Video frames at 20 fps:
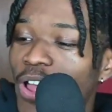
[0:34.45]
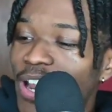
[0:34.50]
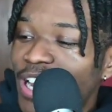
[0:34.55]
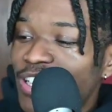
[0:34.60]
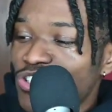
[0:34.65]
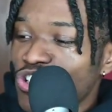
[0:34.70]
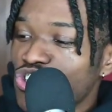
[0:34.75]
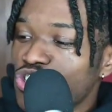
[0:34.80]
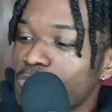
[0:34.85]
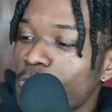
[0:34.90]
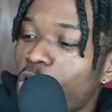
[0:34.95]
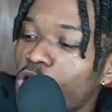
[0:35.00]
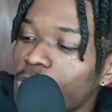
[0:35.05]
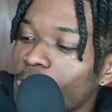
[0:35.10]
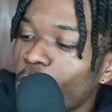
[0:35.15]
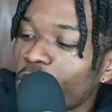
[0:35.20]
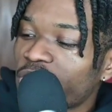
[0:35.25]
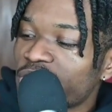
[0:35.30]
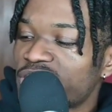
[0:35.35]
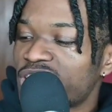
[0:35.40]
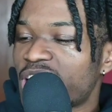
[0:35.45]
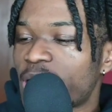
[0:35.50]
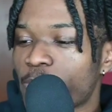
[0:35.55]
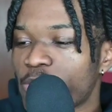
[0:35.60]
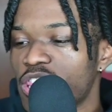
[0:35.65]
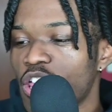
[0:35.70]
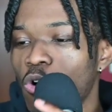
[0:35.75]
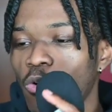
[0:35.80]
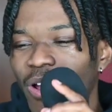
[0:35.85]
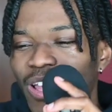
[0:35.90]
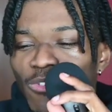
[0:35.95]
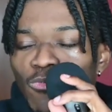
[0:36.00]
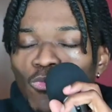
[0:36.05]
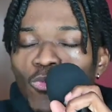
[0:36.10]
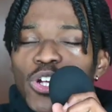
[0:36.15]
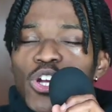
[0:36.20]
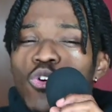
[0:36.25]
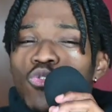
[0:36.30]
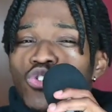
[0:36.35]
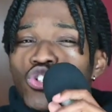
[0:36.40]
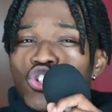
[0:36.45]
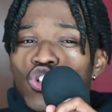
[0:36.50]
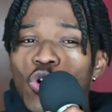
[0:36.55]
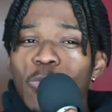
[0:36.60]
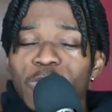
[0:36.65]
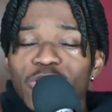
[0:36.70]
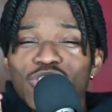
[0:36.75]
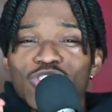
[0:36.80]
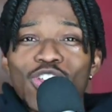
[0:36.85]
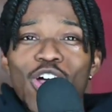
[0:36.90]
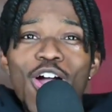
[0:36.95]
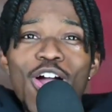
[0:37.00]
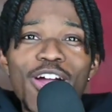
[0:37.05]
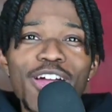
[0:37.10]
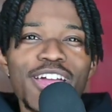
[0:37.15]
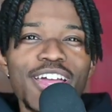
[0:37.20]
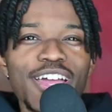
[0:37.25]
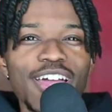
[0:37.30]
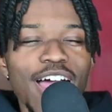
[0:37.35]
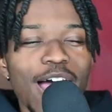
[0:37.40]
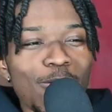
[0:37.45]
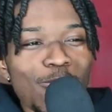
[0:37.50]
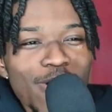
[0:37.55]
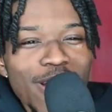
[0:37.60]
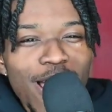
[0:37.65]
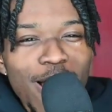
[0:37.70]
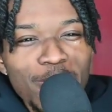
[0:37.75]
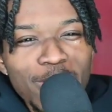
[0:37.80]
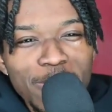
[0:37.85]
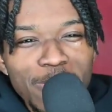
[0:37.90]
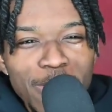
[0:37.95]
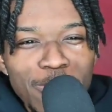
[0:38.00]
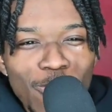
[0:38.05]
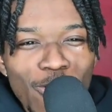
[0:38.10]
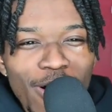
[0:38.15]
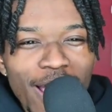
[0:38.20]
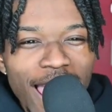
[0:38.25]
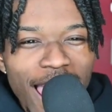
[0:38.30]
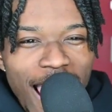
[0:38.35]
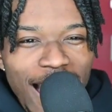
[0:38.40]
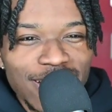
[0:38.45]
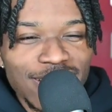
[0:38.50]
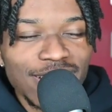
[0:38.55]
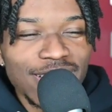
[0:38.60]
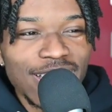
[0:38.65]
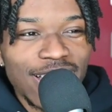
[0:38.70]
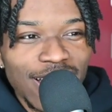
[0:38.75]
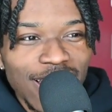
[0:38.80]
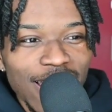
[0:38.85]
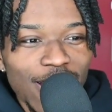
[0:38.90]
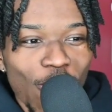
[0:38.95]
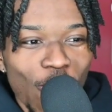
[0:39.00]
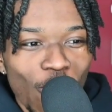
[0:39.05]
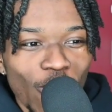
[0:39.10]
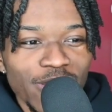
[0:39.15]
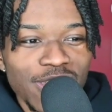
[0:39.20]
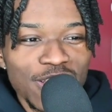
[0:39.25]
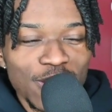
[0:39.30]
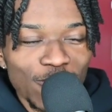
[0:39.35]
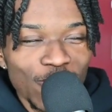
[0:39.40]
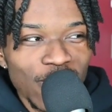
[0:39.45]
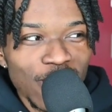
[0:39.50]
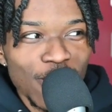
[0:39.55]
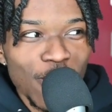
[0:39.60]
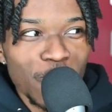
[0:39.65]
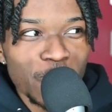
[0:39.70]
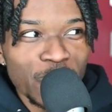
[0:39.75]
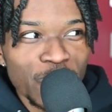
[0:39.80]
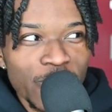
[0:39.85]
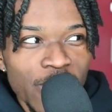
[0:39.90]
And as a smaller market team with no like, real superstar, I wonder how many people are going to actually click on this video.